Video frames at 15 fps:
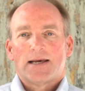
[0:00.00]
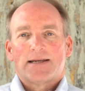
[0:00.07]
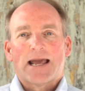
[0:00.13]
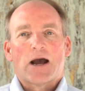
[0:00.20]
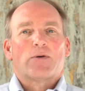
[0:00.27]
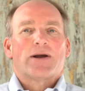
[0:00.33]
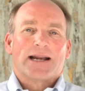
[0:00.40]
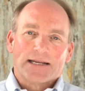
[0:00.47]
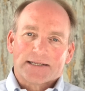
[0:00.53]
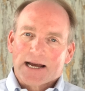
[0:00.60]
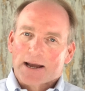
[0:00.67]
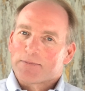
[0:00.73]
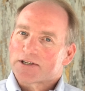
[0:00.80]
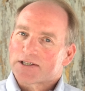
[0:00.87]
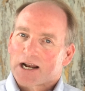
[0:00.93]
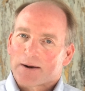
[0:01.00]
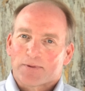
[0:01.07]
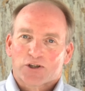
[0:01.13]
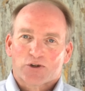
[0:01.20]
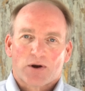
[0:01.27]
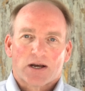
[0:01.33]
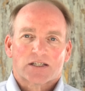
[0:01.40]
Now, anytime you set up
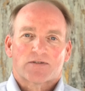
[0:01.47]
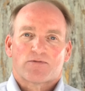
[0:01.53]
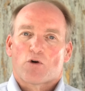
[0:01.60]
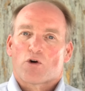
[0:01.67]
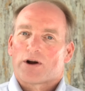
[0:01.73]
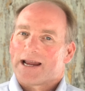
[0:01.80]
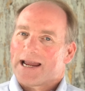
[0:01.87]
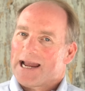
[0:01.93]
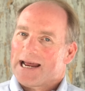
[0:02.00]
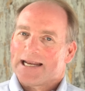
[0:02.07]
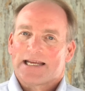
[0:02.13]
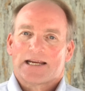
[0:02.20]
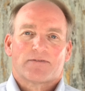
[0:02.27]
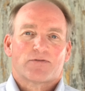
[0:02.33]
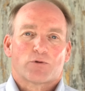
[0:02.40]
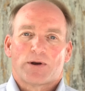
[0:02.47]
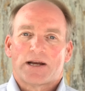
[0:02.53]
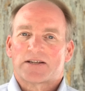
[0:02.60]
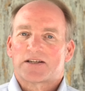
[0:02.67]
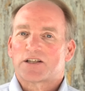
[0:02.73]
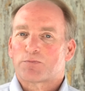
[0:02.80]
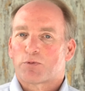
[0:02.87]
a trust for any of the
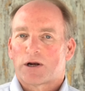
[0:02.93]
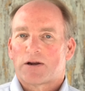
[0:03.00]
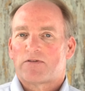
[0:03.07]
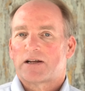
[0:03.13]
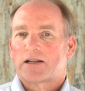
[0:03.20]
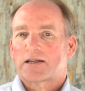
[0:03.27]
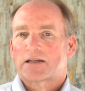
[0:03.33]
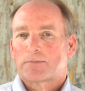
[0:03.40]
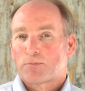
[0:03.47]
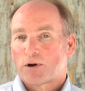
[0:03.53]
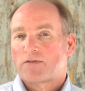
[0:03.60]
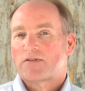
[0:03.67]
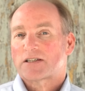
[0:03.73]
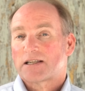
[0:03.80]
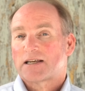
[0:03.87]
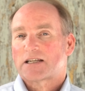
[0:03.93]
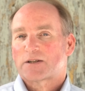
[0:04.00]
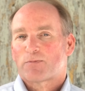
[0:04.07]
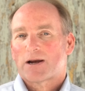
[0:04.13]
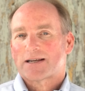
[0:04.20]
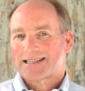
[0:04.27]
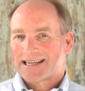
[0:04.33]
reasons previously
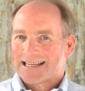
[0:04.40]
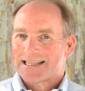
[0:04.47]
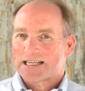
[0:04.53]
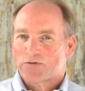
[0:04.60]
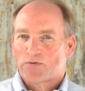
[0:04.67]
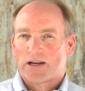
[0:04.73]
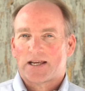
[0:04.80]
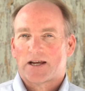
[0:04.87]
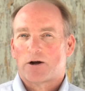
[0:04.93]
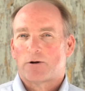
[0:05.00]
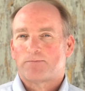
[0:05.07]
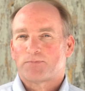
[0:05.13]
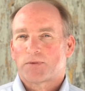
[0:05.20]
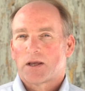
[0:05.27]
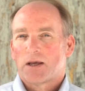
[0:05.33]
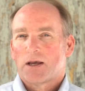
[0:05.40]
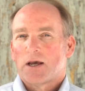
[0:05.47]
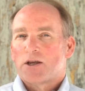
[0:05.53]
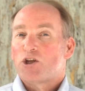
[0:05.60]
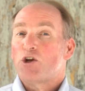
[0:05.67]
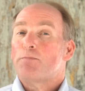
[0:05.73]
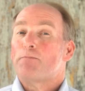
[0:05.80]
expressed in this video,
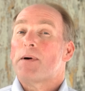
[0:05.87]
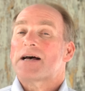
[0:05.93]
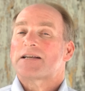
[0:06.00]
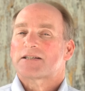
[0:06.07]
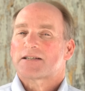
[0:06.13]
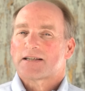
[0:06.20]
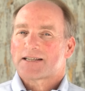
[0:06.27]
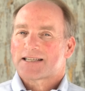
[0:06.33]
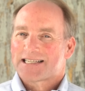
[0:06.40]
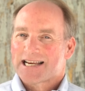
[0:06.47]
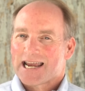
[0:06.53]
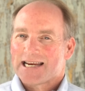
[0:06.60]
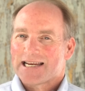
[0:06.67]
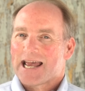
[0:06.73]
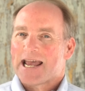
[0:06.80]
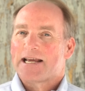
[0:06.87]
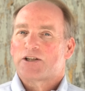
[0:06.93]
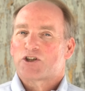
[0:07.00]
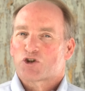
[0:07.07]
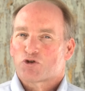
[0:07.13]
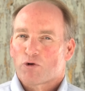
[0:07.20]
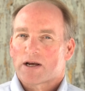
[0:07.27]
you must state
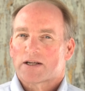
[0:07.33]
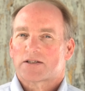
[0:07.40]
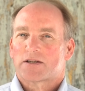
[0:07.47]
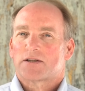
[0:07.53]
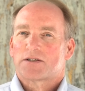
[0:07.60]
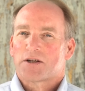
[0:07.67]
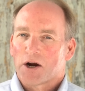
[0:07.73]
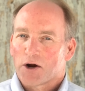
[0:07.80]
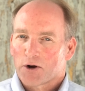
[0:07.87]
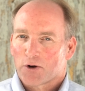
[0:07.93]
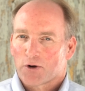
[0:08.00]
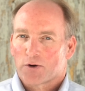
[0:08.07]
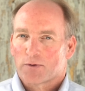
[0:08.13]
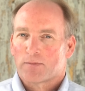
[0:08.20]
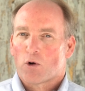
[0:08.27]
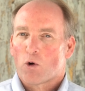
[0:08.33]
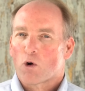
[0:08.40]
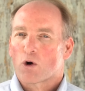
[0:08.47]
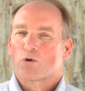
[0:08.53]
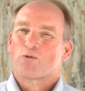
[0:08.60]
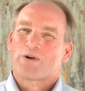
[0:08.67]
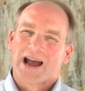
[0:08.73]
a trust term,
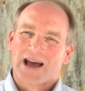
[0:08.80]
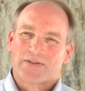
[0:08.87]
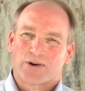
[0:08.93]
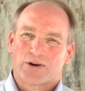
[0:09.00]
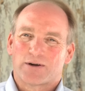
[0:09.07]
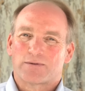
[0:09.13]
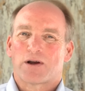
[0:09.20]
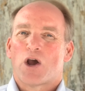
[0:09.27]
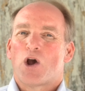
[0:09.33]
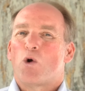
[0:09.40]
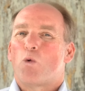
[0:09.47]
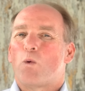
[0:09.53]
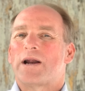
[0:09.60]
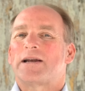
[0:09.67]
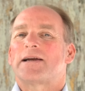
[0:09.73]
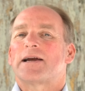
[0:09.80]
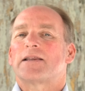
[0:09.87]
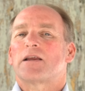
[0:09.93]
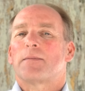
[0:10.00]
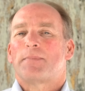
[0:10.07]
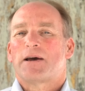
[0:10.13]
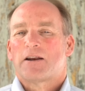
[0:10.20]
or rather, when
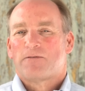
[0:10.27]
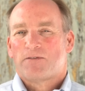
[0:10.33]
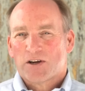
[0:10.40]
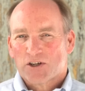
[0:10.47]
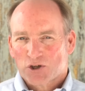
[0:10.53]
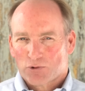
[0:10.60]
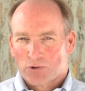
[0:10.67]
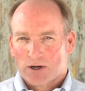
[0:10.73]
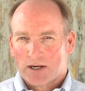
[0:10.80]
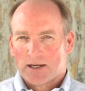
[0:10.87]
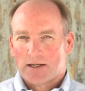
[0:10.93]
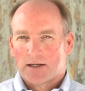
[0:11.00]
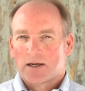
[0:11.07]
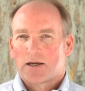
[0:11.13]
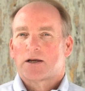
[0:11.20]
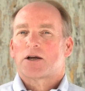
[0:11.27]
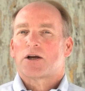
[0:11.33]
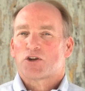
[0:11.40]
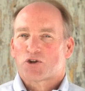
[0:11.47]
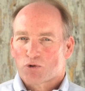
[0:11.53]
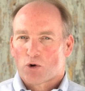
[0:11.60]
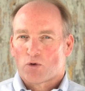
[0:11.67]
can the beneficiary
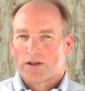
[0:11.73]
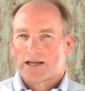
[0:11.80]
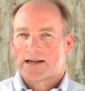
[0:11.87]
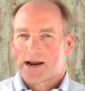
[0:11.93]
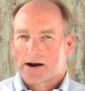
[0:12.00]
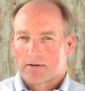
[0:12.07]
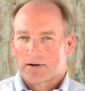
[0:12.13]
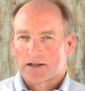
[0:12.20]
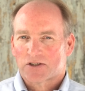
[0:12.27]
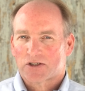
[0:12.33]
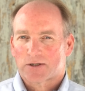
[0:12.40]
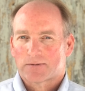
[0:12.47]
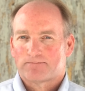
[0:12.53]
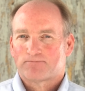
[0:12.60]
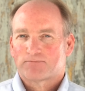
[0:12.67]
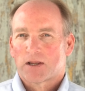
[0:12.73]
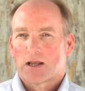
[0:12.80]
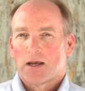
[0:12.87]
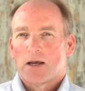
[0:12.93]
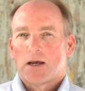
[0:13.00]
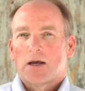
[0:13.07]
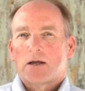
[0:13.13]
control the inheritance.
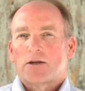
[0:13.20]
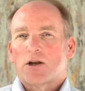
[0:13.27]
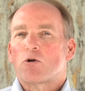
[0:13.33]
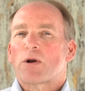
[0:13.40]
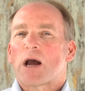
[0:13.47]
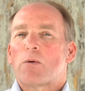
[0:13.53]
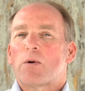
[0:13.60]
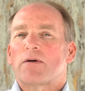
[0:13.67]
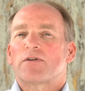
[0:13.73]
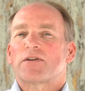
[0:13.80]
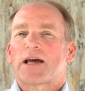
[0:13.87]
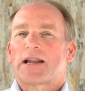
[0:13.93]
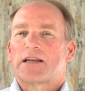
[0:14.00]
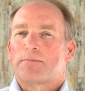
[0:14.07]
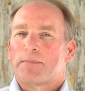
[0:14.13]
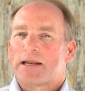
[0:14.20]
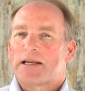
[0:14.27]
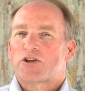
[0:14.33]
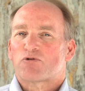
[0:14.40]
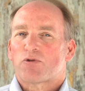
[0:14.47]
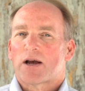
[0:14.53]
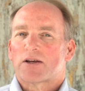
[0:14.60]
Note, however, that in
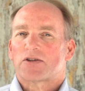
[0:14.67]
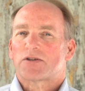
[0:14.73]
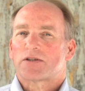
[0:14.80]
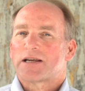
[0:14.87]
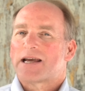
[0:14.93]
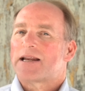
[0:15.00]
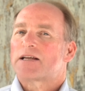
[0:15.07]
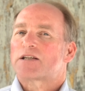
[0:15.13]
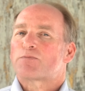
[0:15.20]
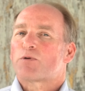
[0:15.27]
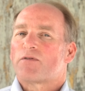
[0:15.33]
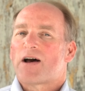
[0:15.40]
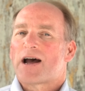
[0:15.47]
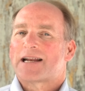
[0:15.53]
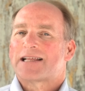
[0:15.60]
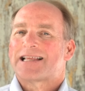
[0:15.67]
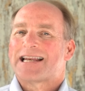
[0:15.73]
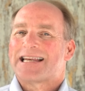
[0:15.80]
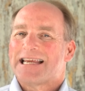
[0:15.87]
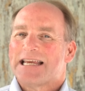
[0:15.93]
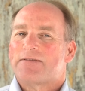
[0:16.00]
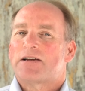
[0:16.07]
many trusts, it is provided
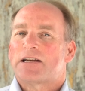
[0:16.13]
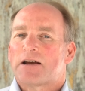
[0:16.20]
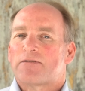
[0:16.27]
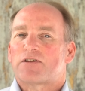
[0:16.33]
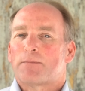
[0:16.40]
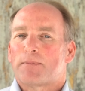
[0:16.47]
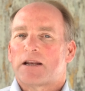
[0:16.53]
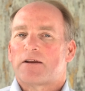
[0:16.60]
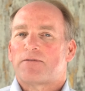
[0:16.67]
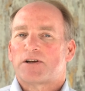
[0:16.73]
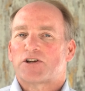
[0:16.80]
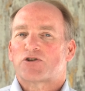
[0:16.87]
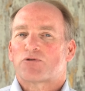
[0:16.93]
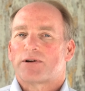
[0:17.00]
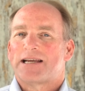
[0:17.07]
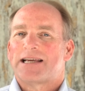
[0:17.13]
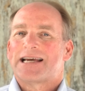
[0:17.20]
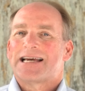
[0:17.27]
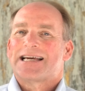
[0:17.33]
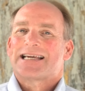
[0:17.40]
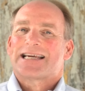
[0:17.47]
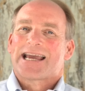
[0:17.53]
that even if the
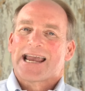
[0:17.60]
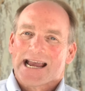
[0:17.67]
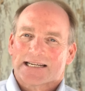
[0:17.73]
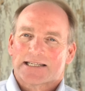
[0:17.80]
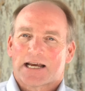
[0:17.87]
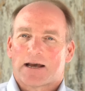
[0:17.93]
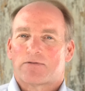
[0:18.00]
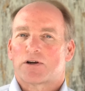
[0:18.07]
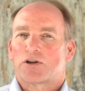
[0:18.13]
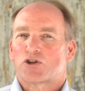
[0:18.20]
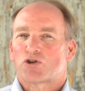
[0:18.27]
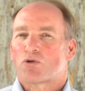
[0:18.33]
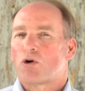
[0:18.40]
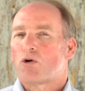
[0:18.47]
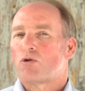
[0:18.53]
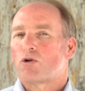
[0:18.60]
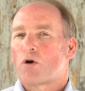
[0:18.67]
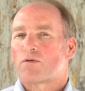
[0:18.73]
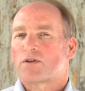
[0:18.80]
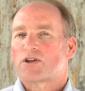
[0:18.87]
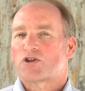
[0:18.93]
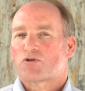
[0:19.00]
beneficiary can't have control
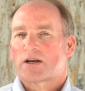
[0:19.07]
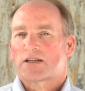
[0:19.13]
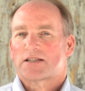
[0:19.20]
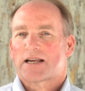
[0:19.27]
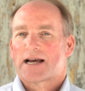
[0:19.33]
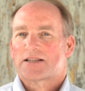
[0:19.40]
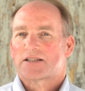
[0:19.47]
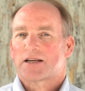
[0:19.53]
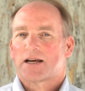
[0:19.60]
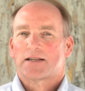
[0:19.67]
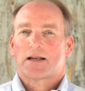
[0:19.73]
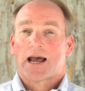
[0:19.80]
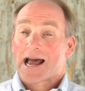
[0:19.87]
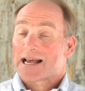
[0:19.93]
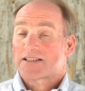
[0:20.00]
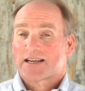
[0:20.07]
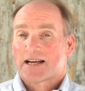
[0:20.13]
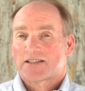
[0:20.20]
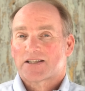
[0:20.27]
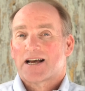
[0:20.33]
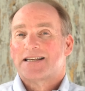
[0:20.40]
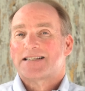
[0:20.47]
over the trust
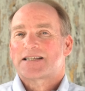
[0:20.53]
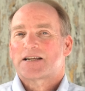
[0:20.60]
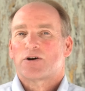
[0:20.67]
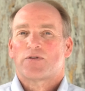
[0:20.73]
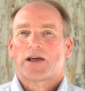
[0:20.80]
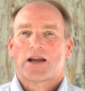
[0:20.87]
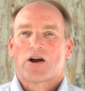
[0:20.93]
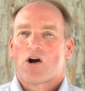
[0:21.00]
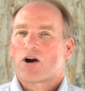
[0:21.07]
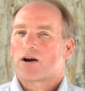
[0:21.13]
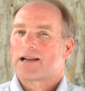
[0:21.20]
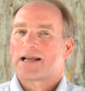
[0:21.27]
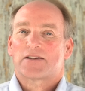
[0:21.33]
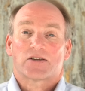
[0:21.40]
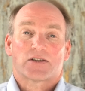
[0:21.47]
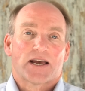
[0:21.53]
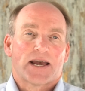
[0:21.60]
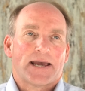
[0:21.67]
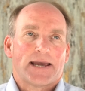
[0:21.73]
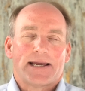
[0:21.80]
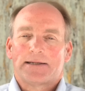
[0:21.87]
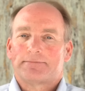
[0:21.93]
assets until they are, let's
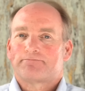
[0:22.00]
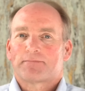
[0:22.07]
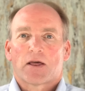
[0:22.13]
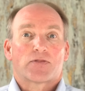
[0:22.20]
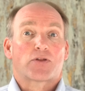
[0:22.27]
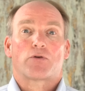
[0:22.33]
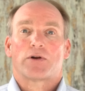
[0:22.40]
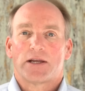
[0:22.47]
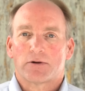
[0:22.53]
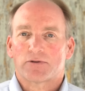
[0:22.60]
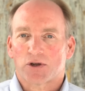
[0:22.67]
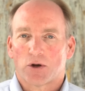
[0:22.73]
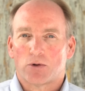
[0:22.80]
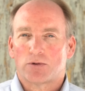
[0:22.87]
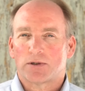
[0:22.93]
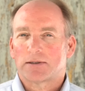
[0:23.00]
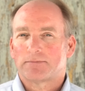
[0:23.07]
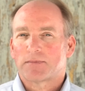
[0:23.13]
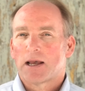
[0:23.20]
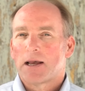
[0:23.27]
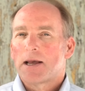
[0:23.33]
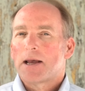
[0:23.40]
say, 30 years old,
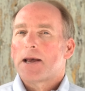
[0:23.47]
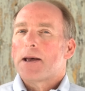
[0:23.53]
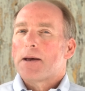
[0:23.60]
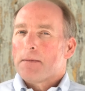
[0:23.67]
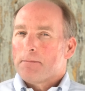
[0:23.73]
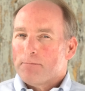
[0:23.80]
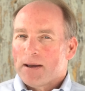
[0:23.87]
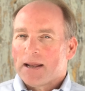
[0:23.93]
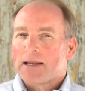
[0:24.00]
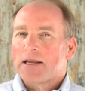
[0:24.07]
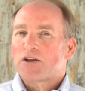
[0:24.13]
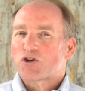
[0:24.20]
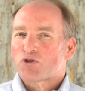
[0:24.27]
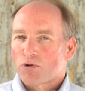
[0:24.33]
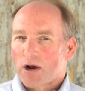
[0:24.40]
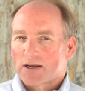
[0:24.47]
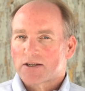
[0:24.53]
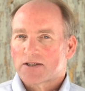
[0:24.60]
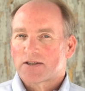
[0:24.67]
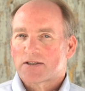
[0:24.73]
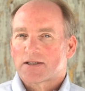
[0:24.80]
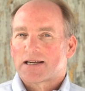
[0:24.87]
many
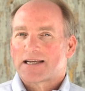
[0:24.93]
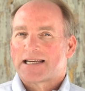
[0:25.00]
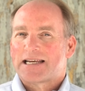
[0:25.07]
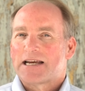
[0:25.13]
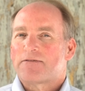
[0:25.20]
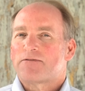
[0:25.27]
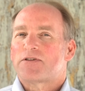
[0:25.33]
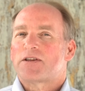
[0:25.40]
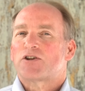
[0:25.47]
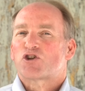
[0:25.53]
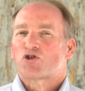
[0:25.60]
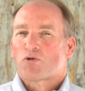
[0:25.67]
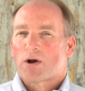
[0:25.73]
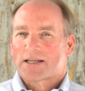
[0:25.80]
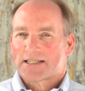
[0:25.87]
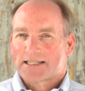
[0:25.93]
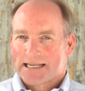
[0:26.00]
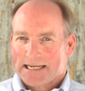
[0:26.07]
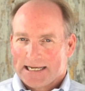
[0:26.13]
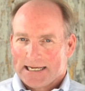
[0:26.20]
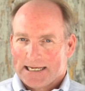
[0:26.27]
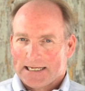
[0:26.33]
trusts give the
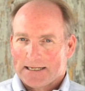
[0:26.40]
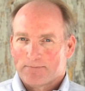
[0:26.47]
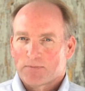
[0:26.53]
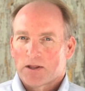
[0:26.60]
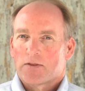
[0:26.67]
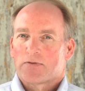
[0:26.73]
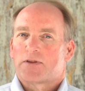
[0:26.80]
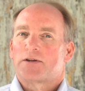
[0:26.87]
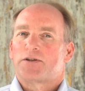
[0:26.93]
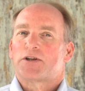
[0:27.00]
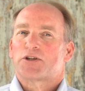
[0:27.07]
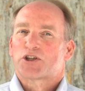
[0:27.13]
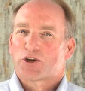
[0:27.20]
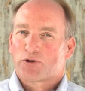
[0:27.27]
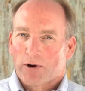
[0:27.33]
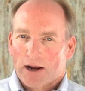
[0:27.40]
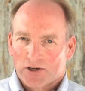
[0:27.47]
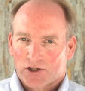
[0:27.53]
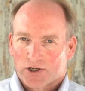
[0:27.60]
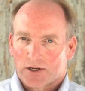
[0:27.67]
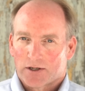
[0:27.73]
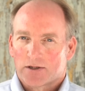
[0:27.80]
trustee the
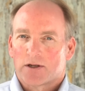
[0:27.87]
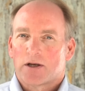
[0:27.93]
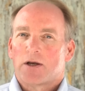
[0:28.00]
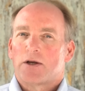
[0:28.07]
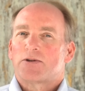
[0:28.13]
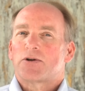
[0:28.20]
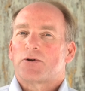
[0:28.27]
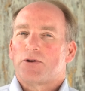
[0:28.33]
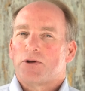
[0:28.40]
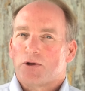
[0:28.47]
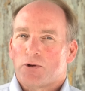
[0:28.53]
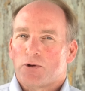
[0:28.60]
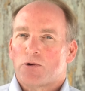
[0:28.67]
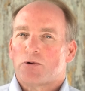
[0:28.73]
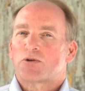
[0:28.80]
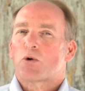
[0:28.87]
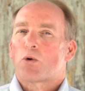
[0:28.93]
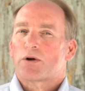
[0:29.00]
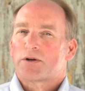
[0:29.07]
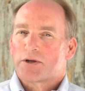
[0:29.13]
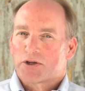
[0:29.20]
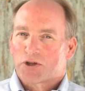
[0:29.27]
discretion to use
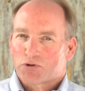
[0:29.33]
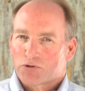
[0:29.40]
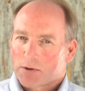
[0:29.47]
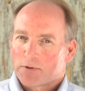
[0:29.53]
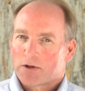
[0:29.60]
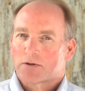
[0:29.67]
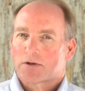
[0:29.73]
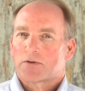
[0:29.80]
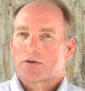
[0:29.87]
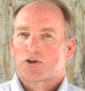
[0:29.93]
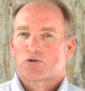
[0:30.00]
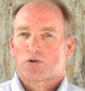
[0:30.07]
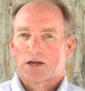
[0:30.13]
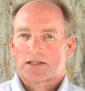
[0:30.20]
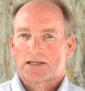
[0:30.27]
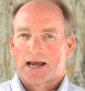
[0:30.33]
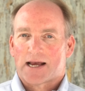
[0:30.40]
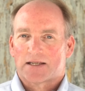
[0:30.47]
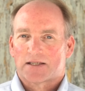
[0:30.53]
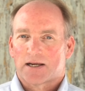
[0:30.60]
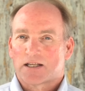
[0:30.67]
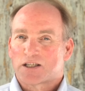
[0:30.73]
or distribute the trust
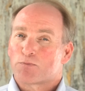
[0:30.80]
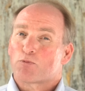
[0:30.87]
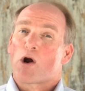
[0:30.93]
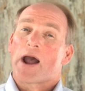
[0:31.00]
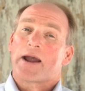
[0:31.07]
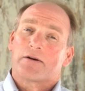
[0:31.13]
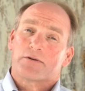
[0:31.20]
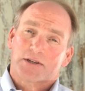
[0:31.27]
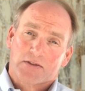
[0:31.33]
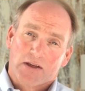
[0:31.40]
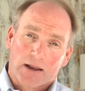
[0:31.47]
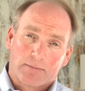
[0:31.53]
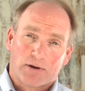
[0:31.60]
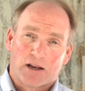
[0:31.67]
assets prior to that